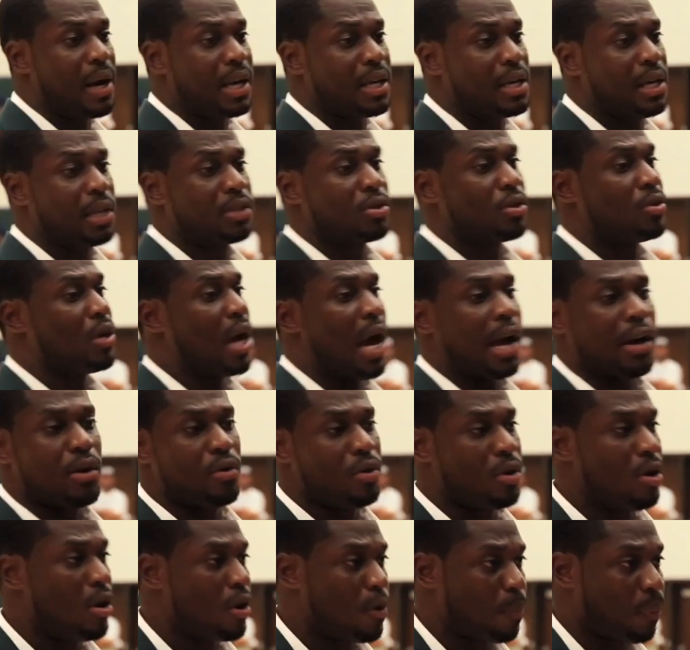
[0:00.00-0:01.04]
my kids are not
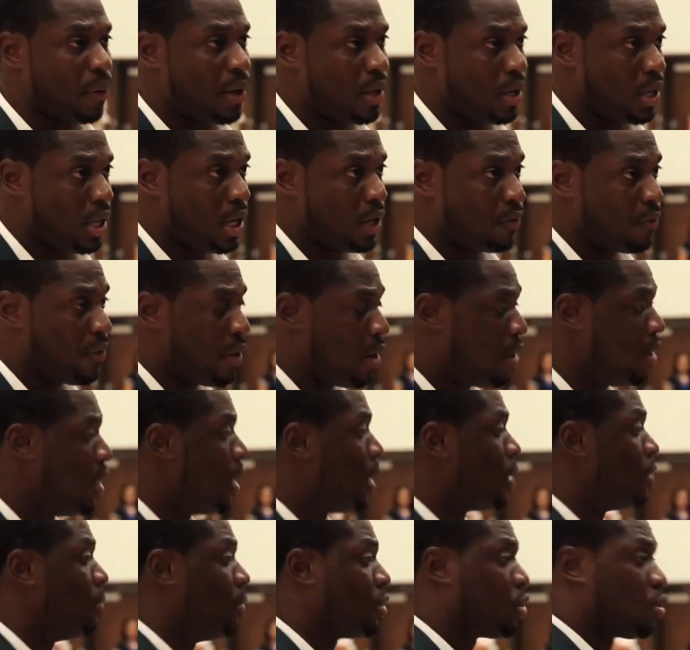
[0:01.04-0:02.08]
going on to play in the N F L.
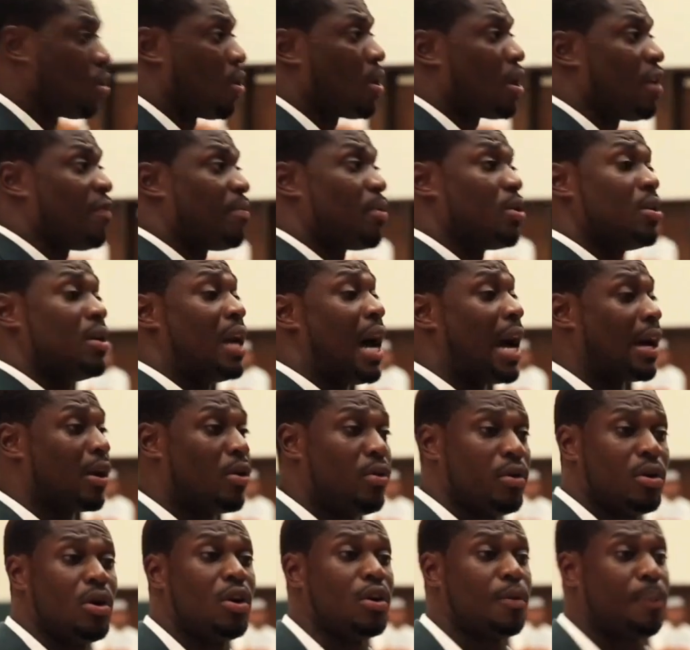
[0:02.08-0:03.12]
The majority of them are not
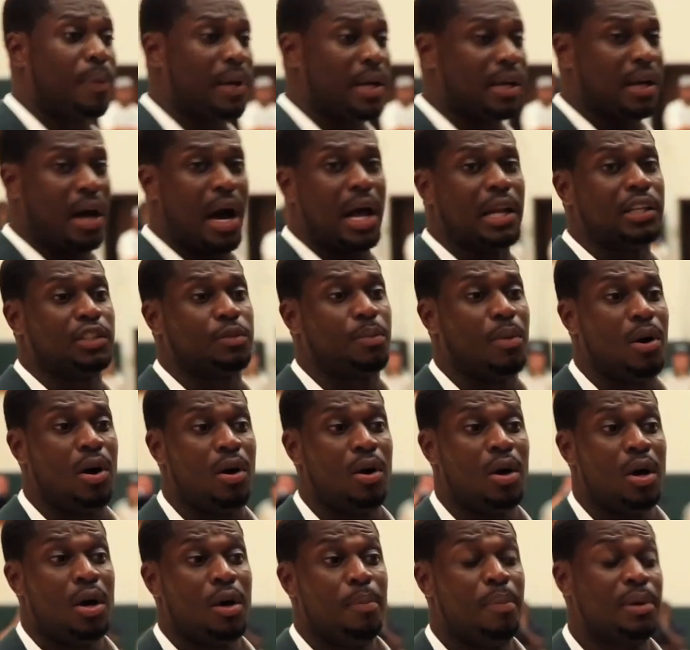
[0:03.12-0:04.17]
going on to play college
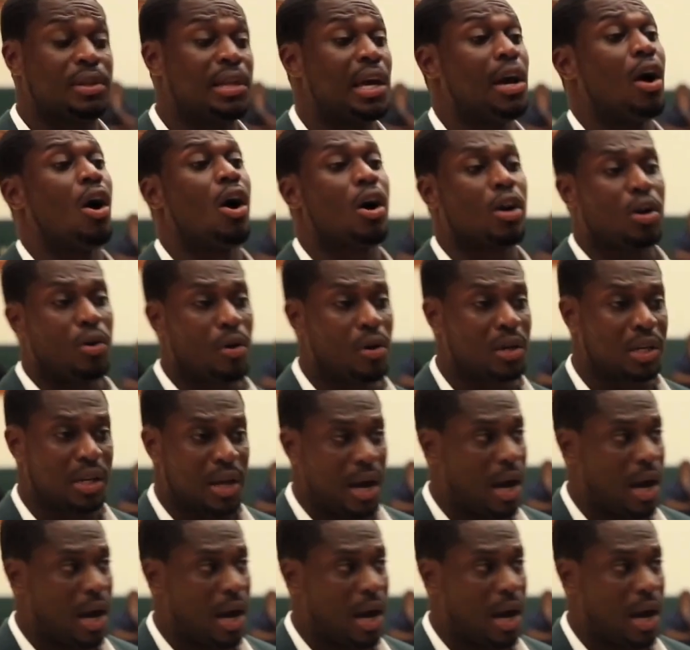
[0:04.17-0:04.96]
ball, but they are going to